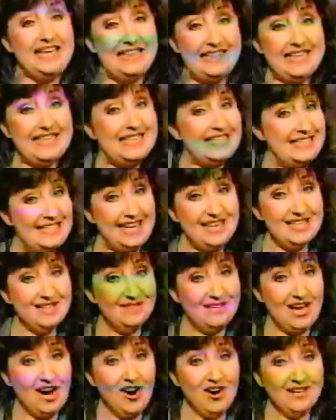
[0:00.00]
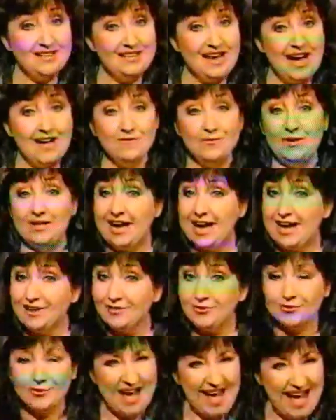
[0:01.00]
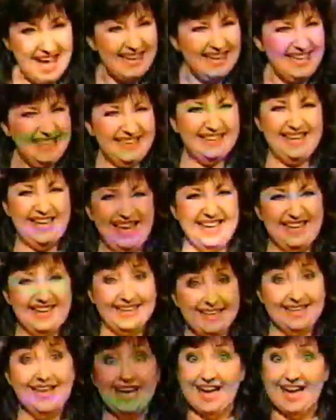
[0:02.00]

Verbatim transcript: this state-of-the-art knife will cut through anything,